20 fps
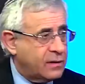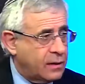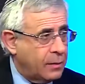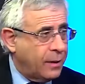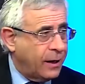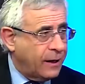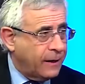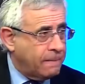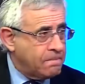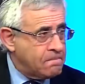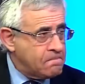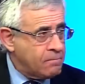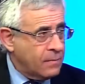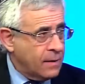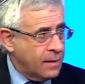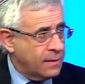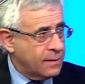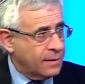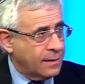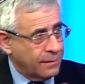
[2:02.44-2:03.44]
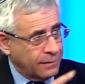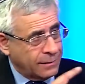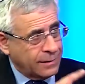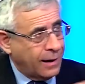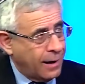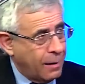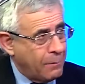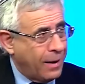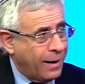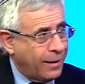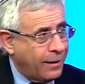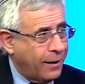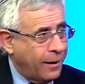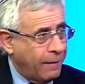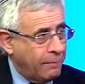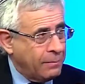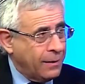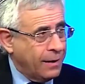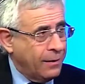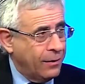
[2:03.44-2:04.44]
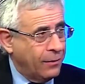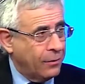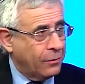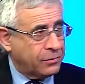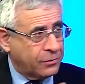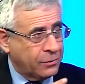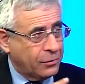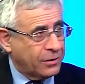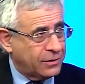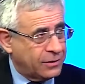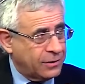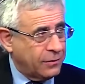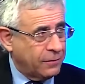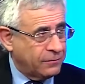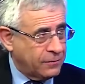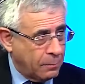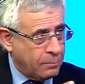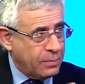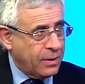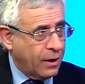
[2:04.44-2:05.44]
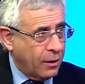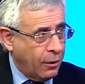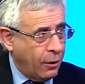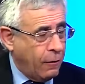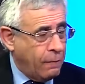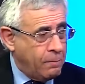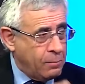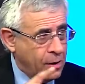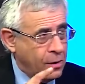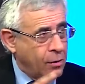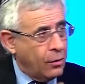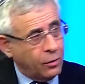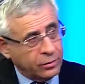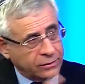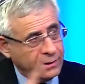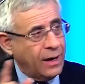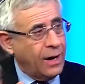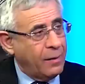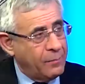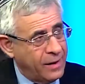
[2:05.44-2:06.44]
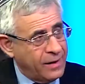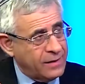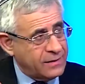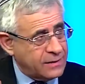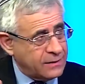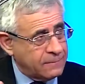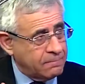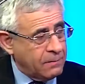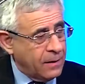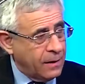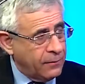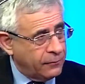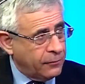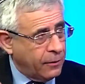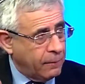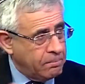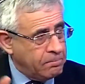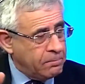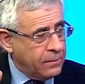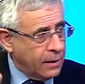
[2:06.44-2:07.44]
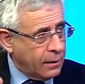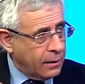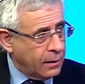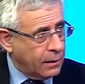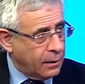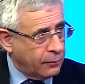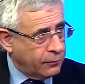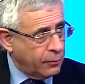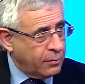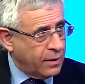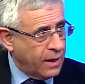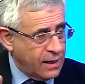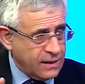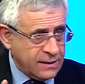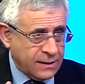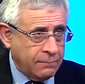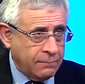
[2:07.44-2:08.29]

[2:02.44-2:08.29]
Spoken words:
the money, the Ramallah authority of the PLO or the Hamas from Gaza.